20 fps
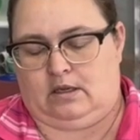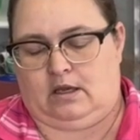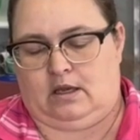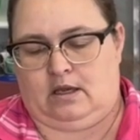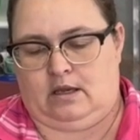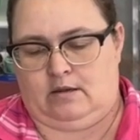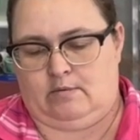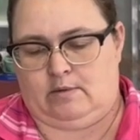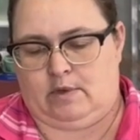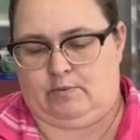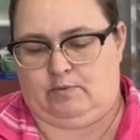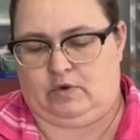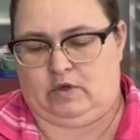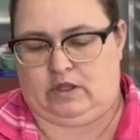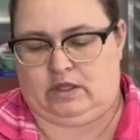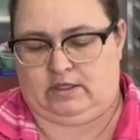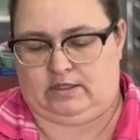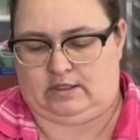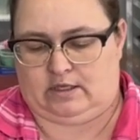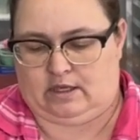come up
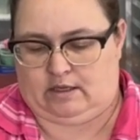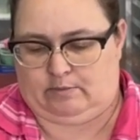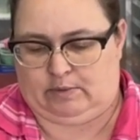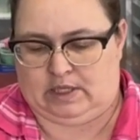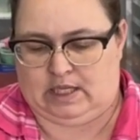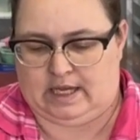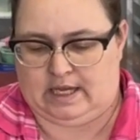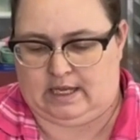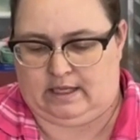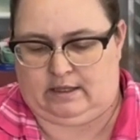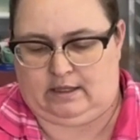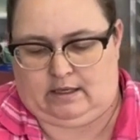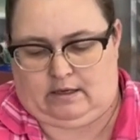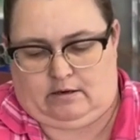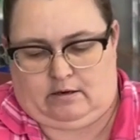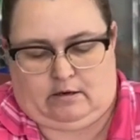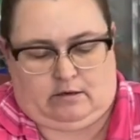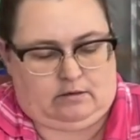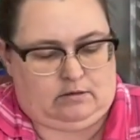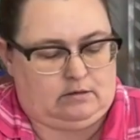with a plan
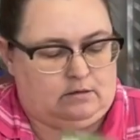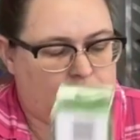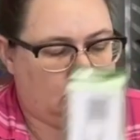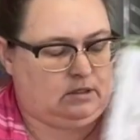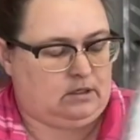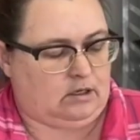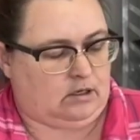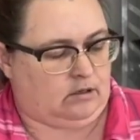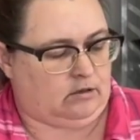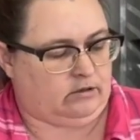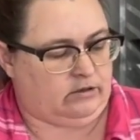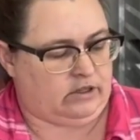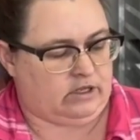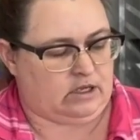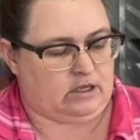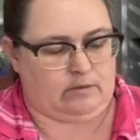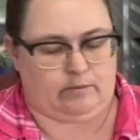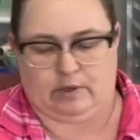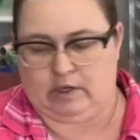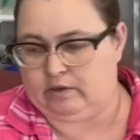there. I'll
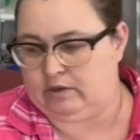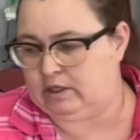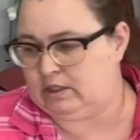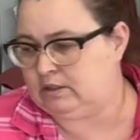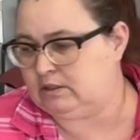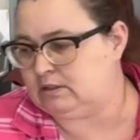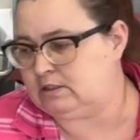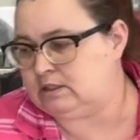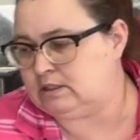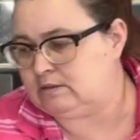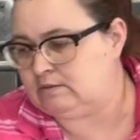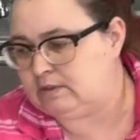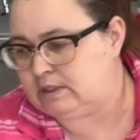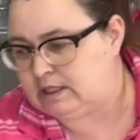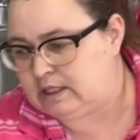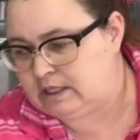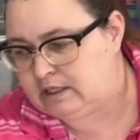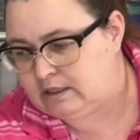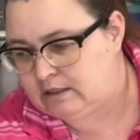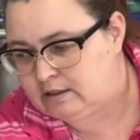think about it and see
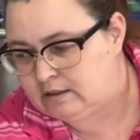what's